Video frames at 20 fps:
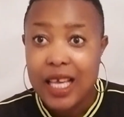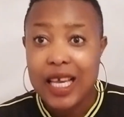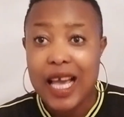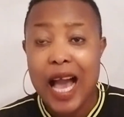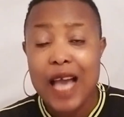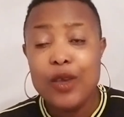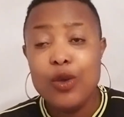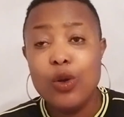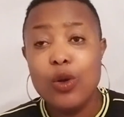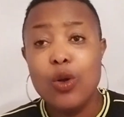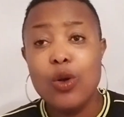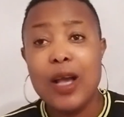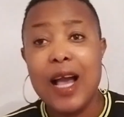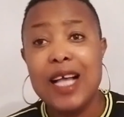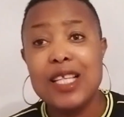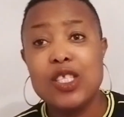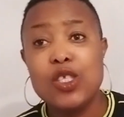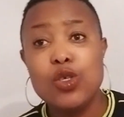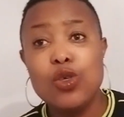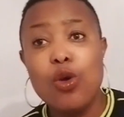Can you look
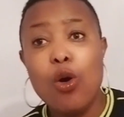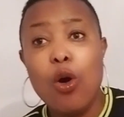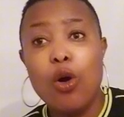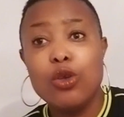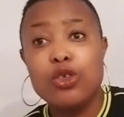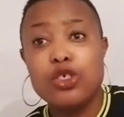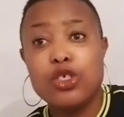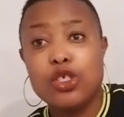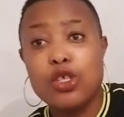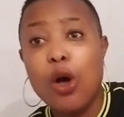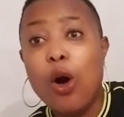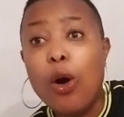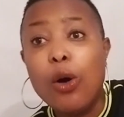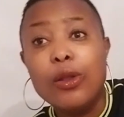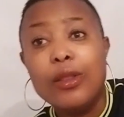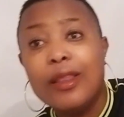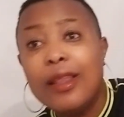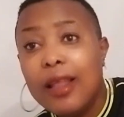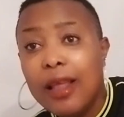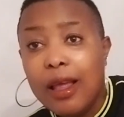at your
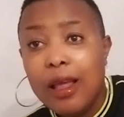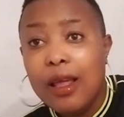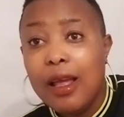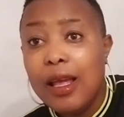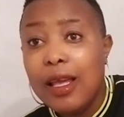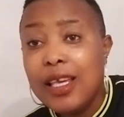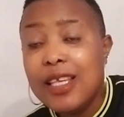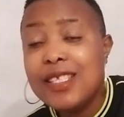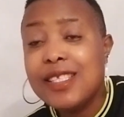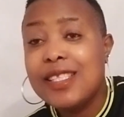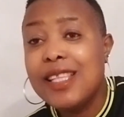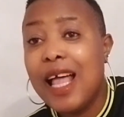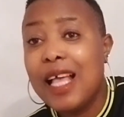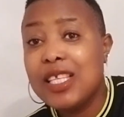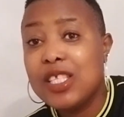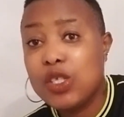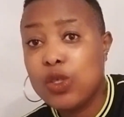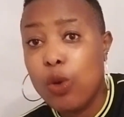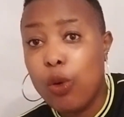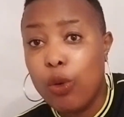son? It's
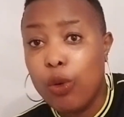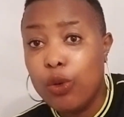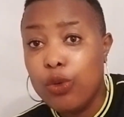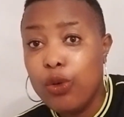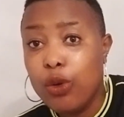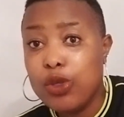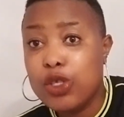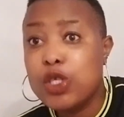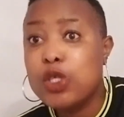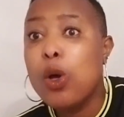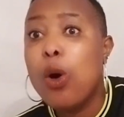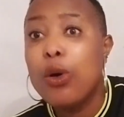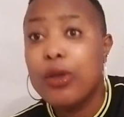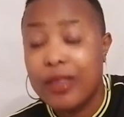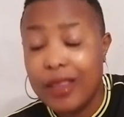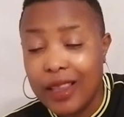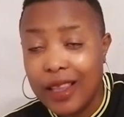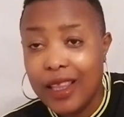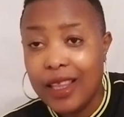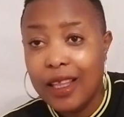Nasto. Your
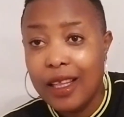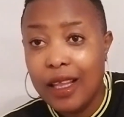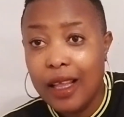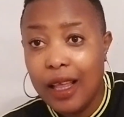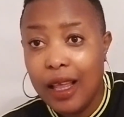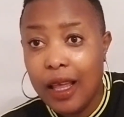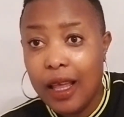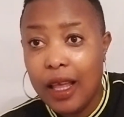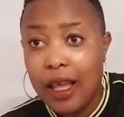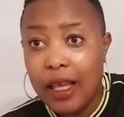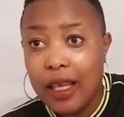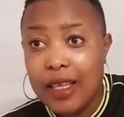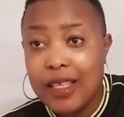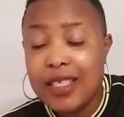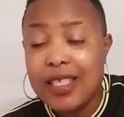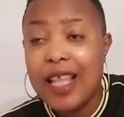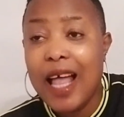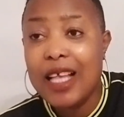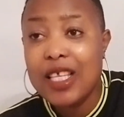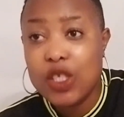son
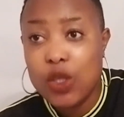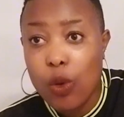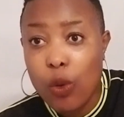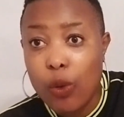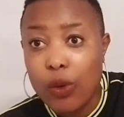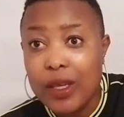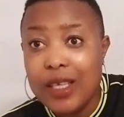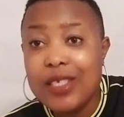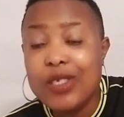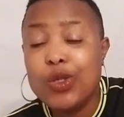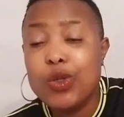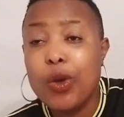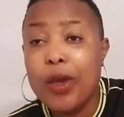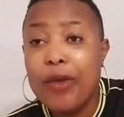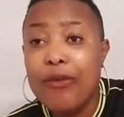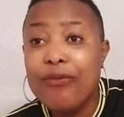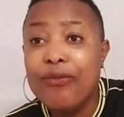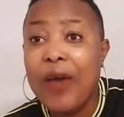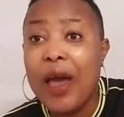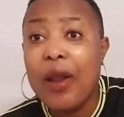is Nasto. He's
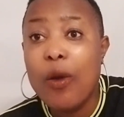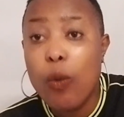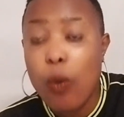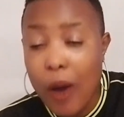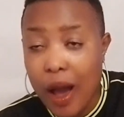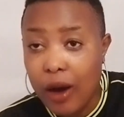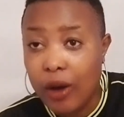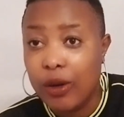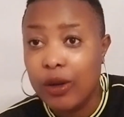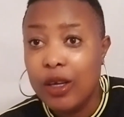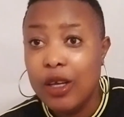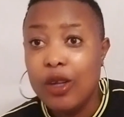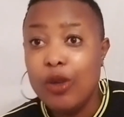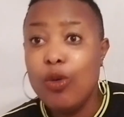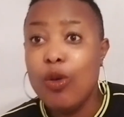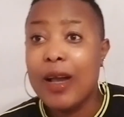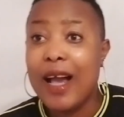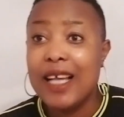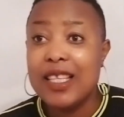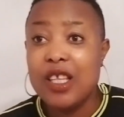doing very well.
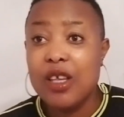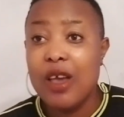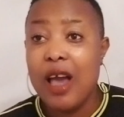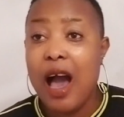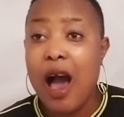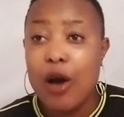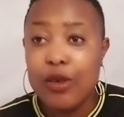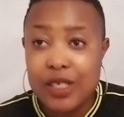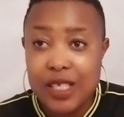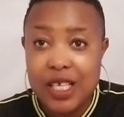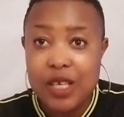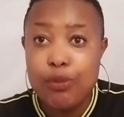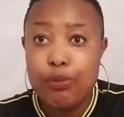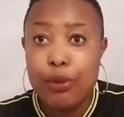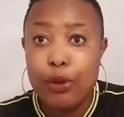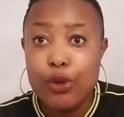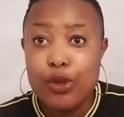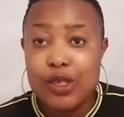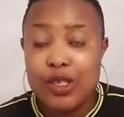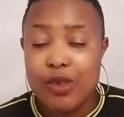Look at the house he
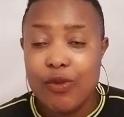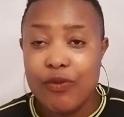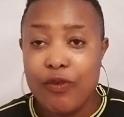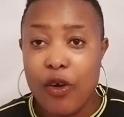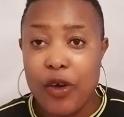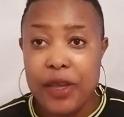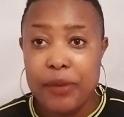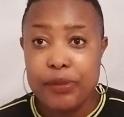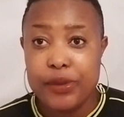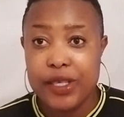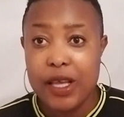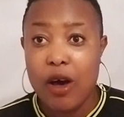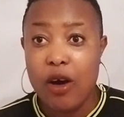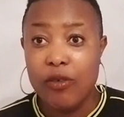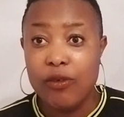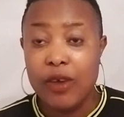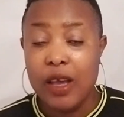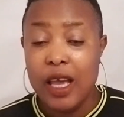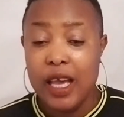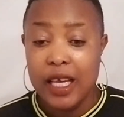built for
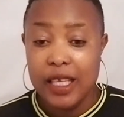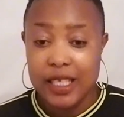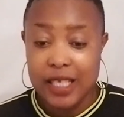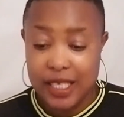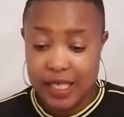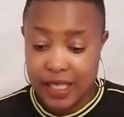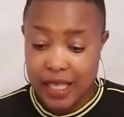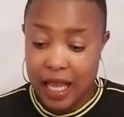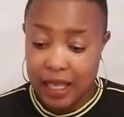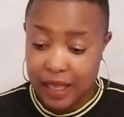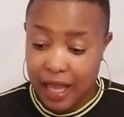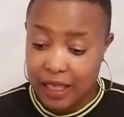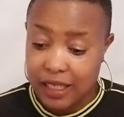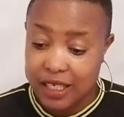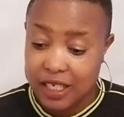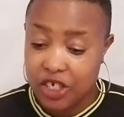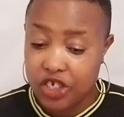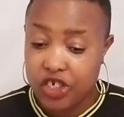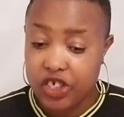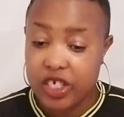himself. The standard
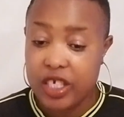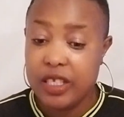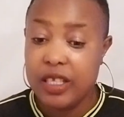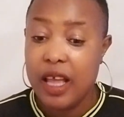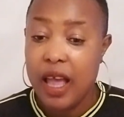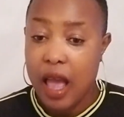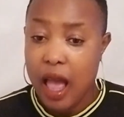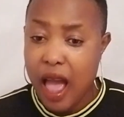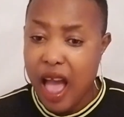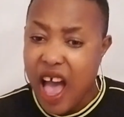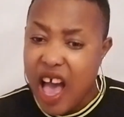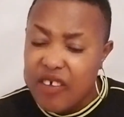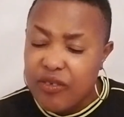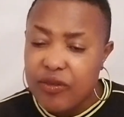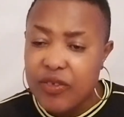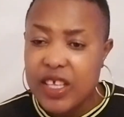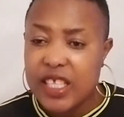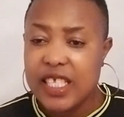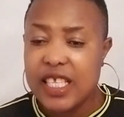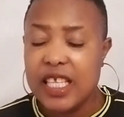kitchen.
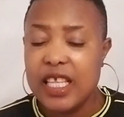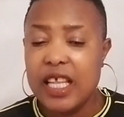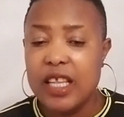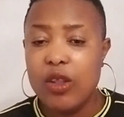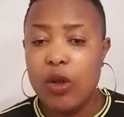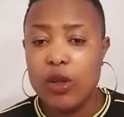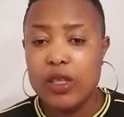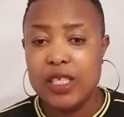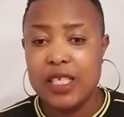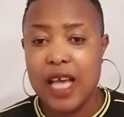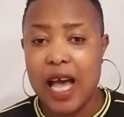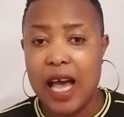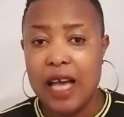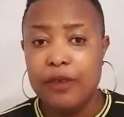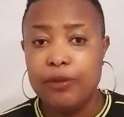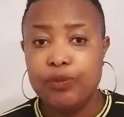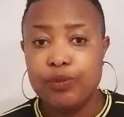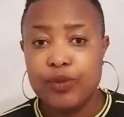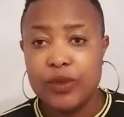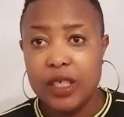Everything in order.
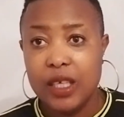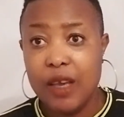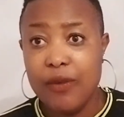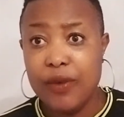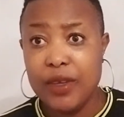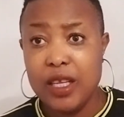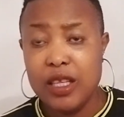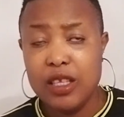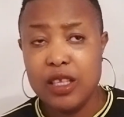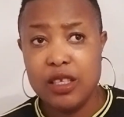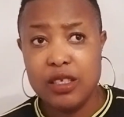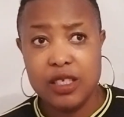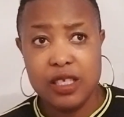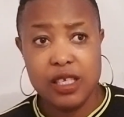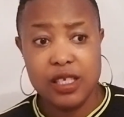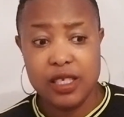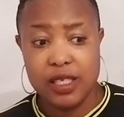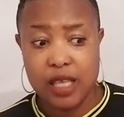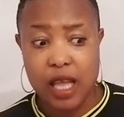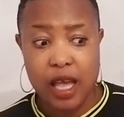Even if it
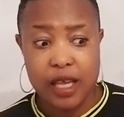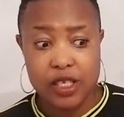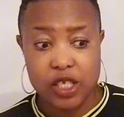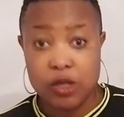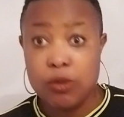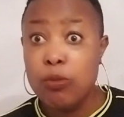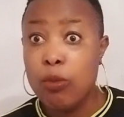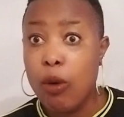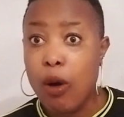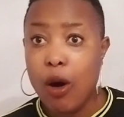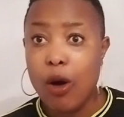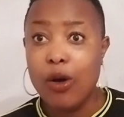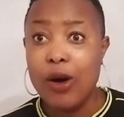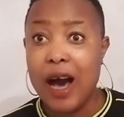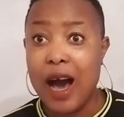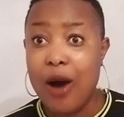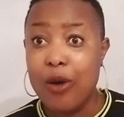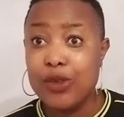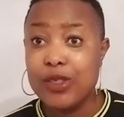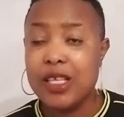is a small
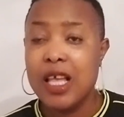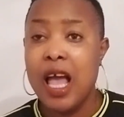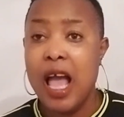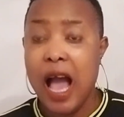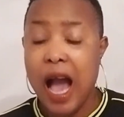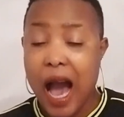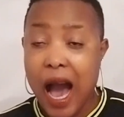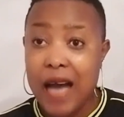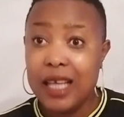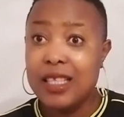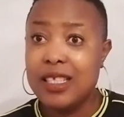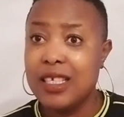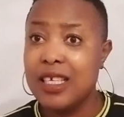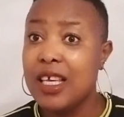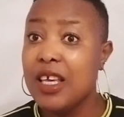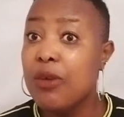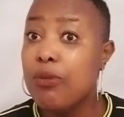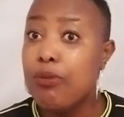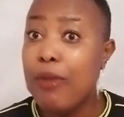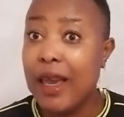house. And
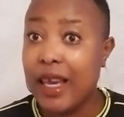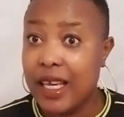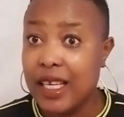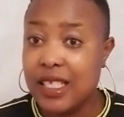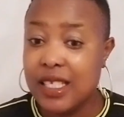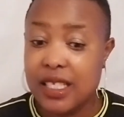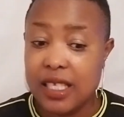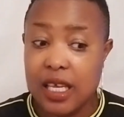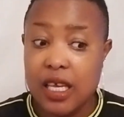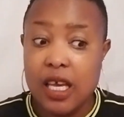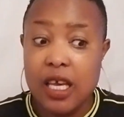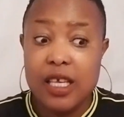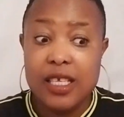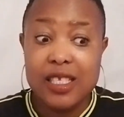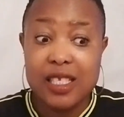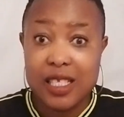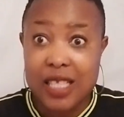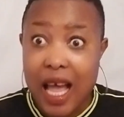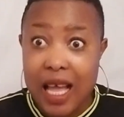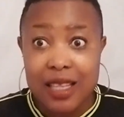he make it
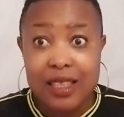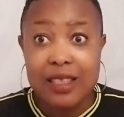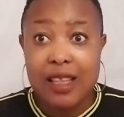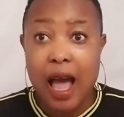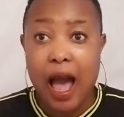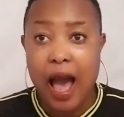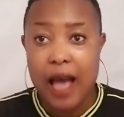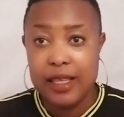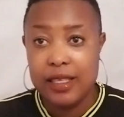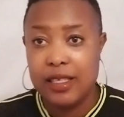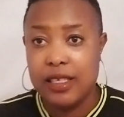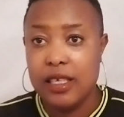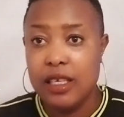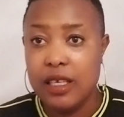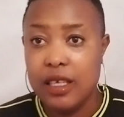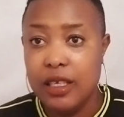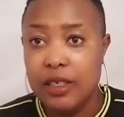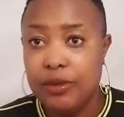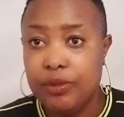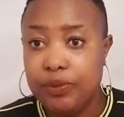standard.
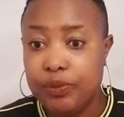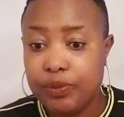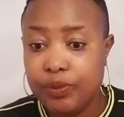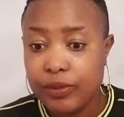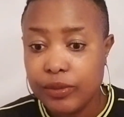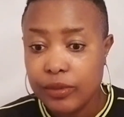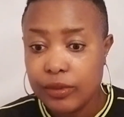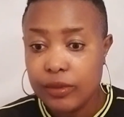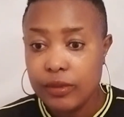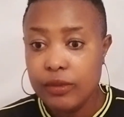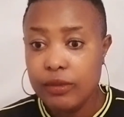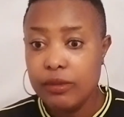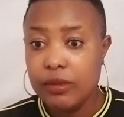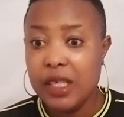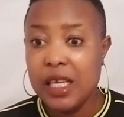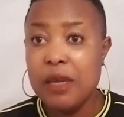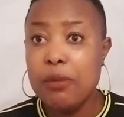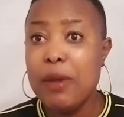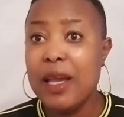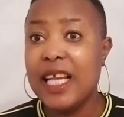
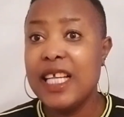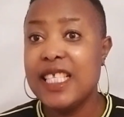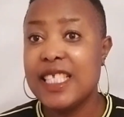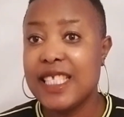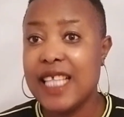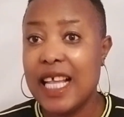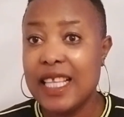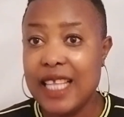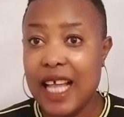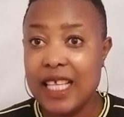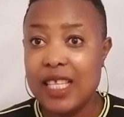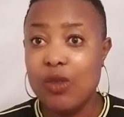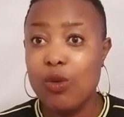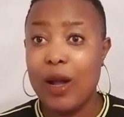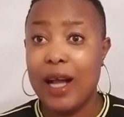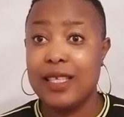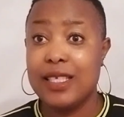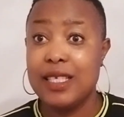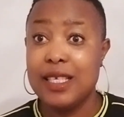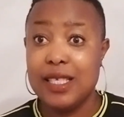He make it standard.
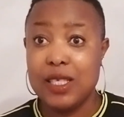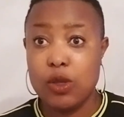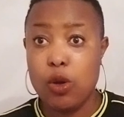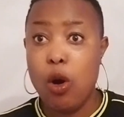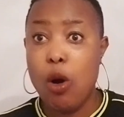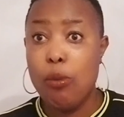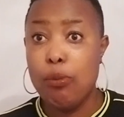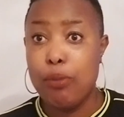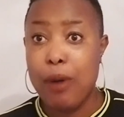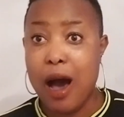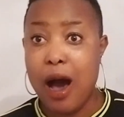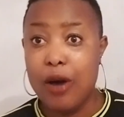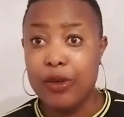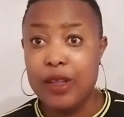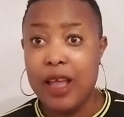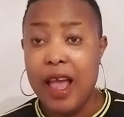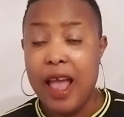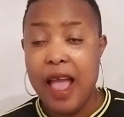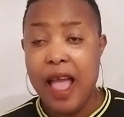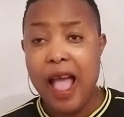Look at his
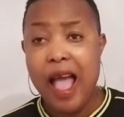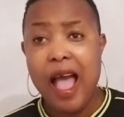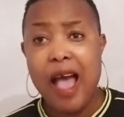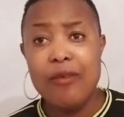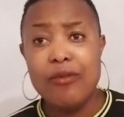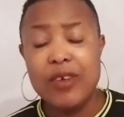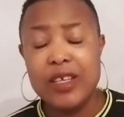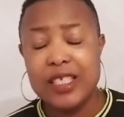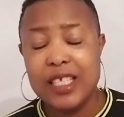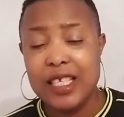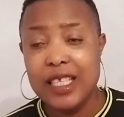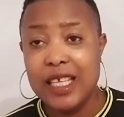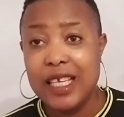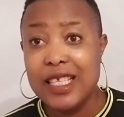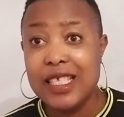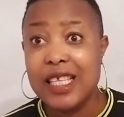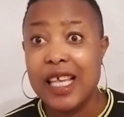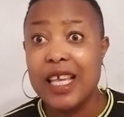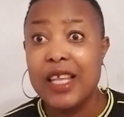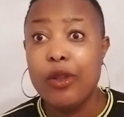compound. Everything
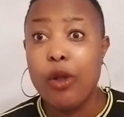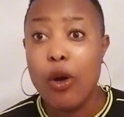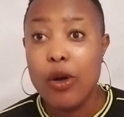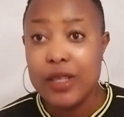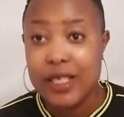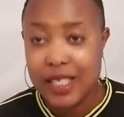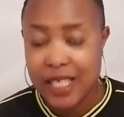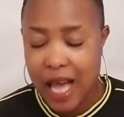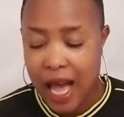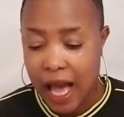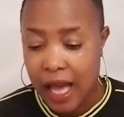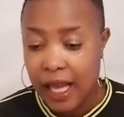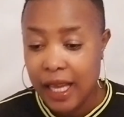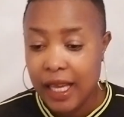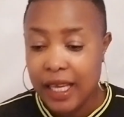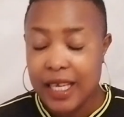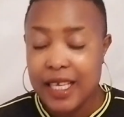is in order.